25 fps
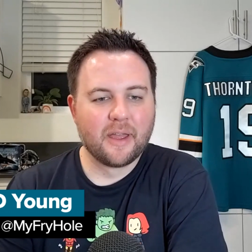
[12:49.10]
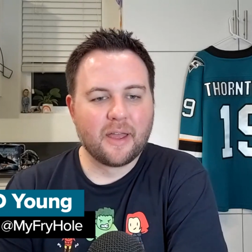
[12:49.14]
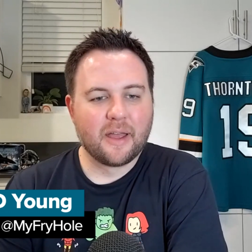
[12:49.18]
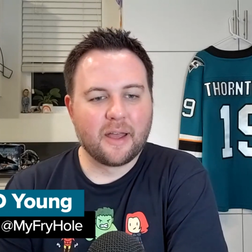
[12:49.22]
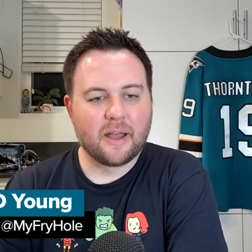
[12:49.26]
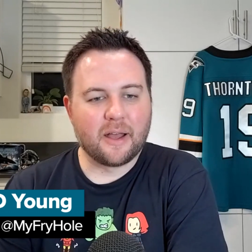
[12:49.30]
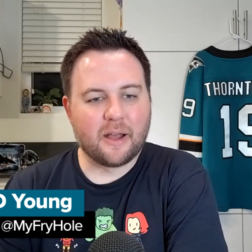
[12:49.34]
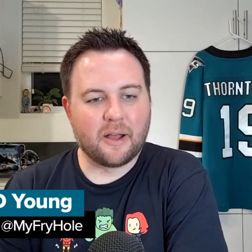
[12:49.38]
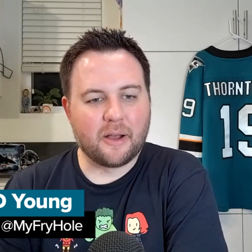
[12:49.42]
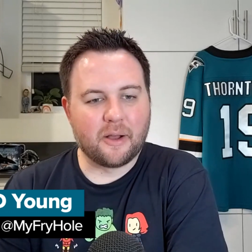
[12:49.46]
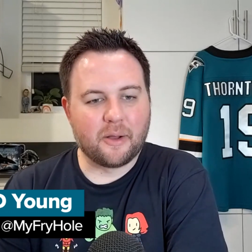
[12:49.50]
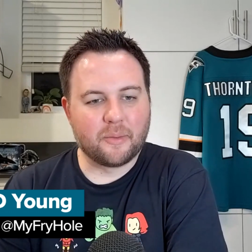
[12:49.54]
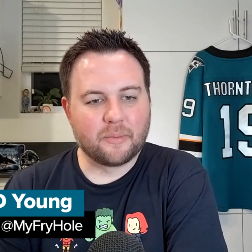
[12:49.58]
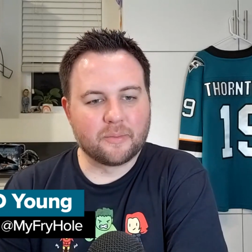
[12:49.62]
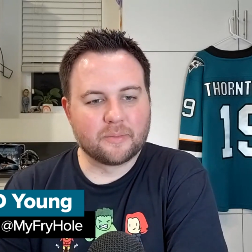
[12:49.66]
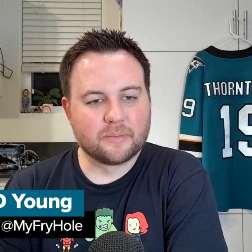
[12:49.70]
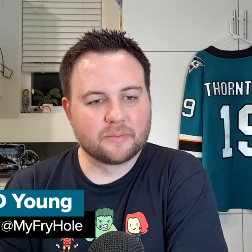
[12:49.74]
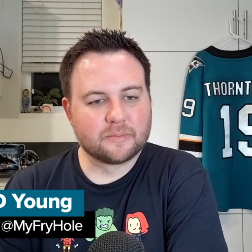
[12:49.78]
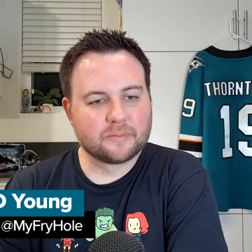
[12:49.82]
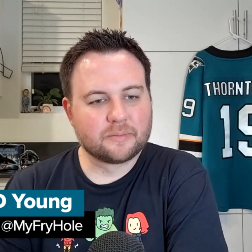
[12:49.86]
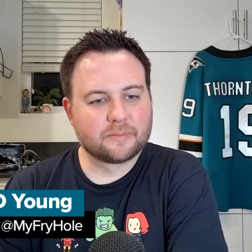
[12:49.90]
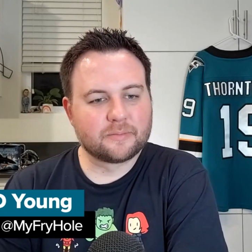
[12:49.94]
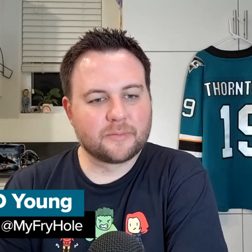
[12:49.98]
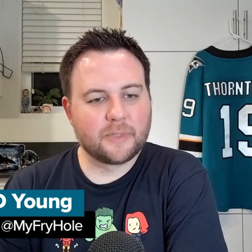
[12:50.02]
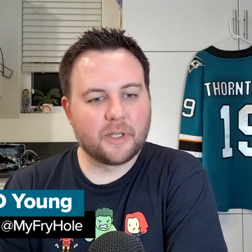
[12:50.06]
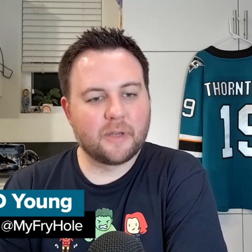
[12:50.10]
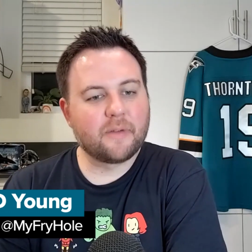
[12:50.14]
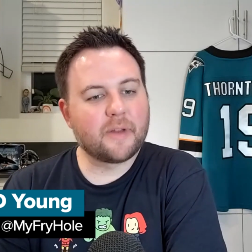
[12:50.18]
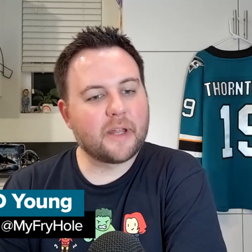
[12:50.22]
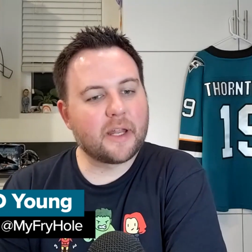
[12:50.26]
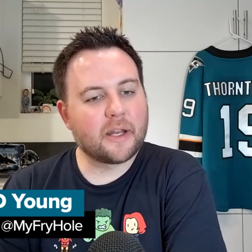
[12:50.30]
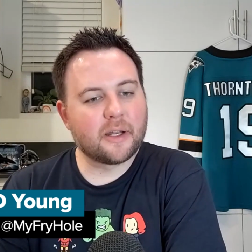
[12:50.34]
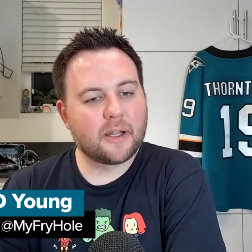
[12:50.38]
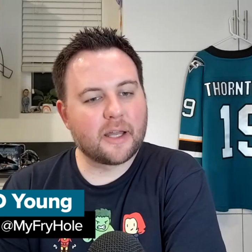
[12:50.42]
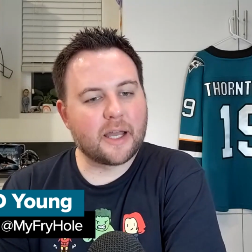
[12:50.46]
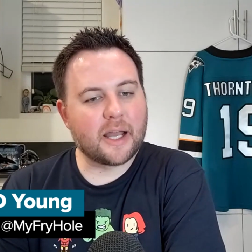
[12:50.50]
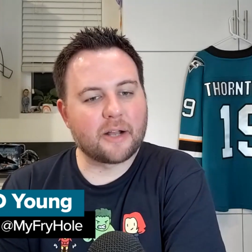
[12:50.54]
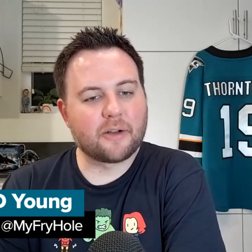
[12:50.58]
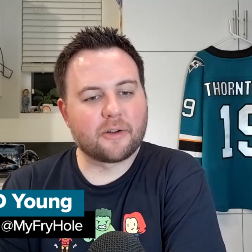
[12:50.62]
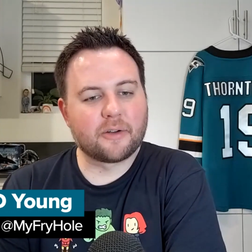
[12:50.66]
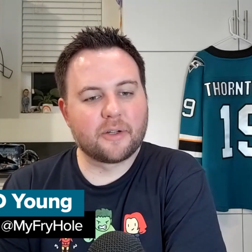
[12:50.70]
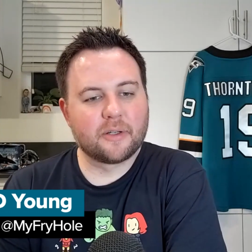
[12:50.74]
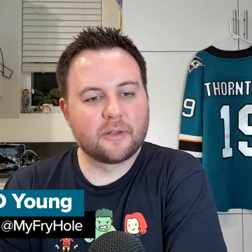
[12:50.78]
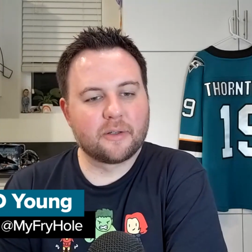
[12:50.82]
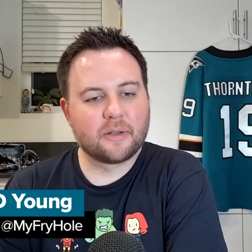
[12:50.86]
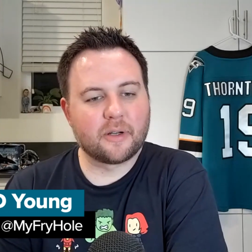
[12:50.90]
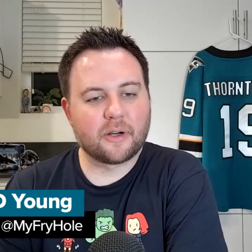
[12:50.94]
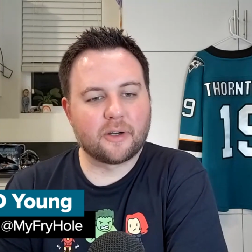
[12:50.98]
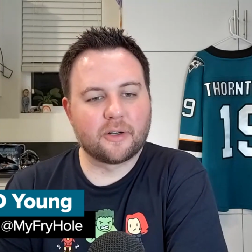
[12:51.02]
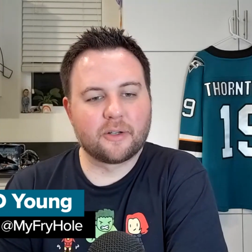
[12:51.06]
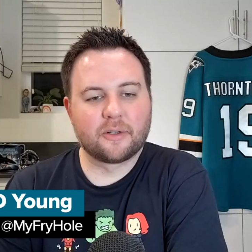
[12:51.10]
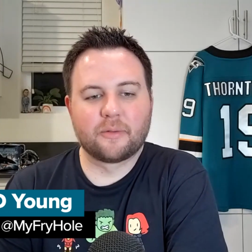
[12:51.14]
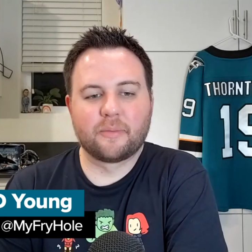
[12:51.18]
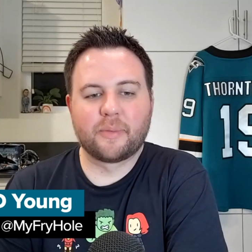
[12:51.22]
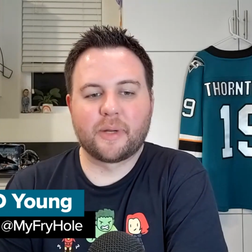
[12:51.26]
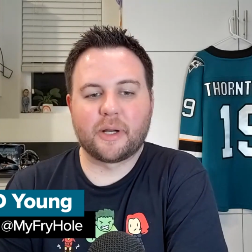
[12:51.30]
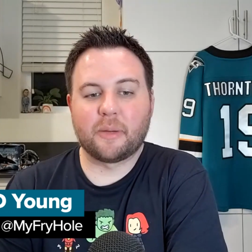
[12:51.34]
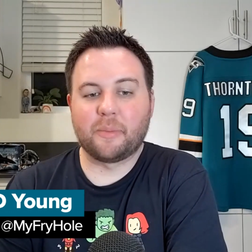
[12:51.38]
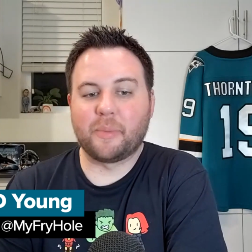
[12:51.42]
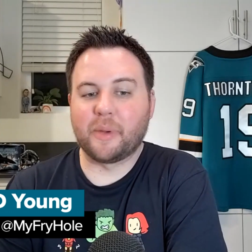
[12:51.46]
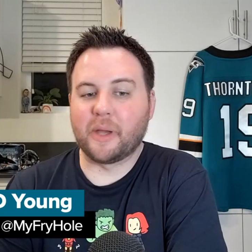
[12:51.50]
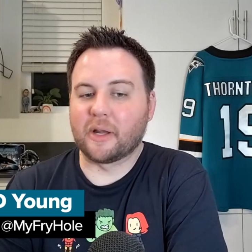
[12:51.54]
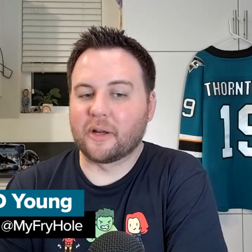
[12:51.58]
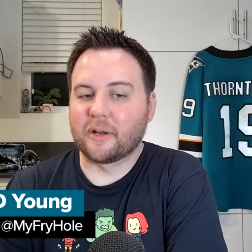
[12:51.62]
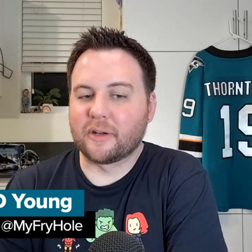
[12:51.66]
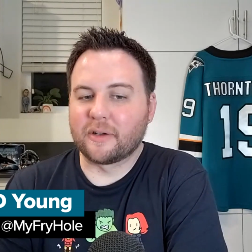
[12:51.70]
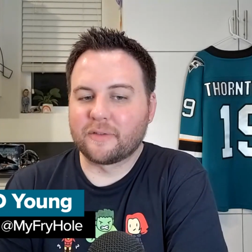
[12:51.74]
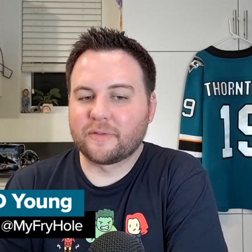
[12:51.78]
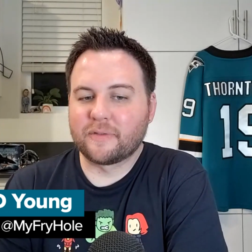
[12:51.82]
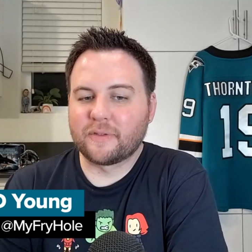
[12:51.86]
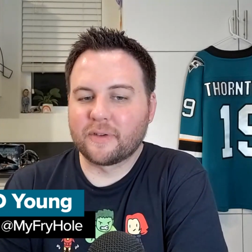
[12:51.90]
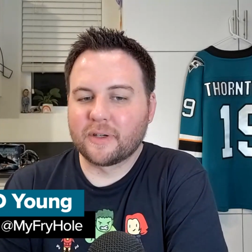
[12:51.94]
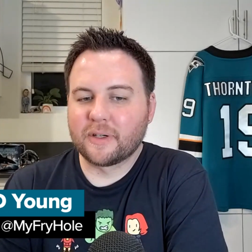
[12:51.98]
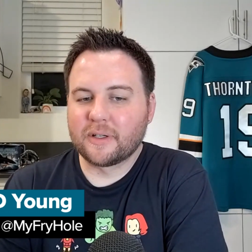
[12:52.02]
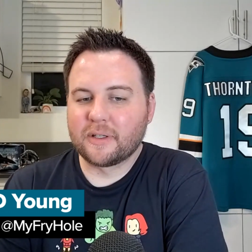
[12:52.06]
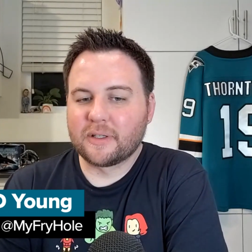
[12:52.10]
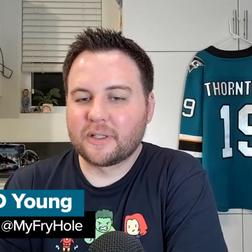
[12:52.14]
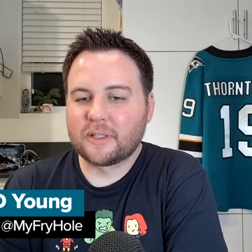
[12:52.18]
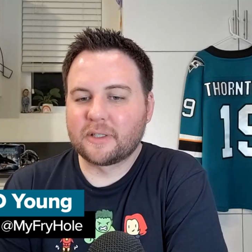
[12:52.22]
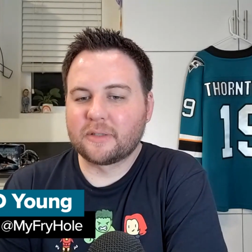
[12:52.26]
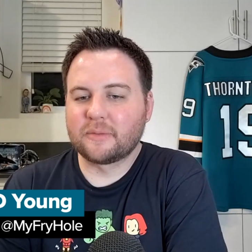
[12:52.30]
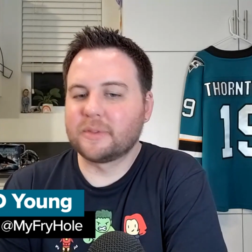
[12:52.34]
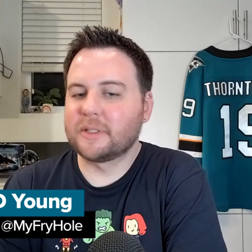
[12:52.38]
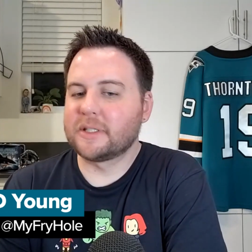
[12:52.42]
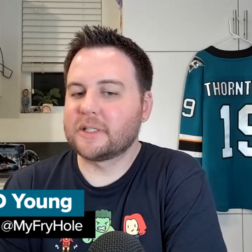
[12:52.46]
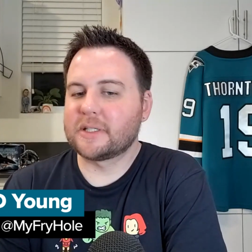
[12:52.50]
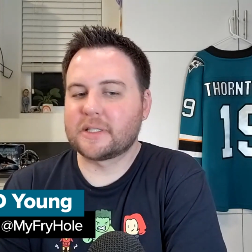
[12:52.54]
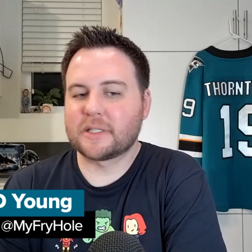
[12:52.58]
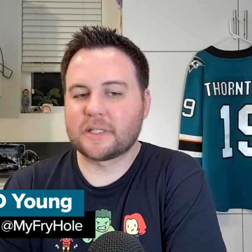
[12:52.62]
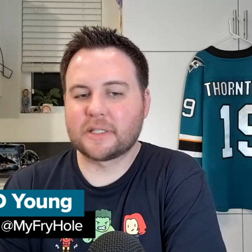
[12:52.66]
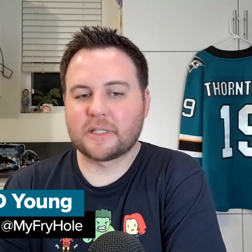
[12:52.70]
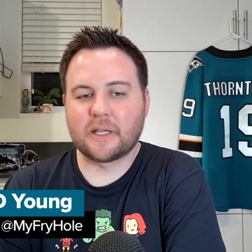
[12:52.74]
we even had an Eklund Hertl Barabanov for a little bit.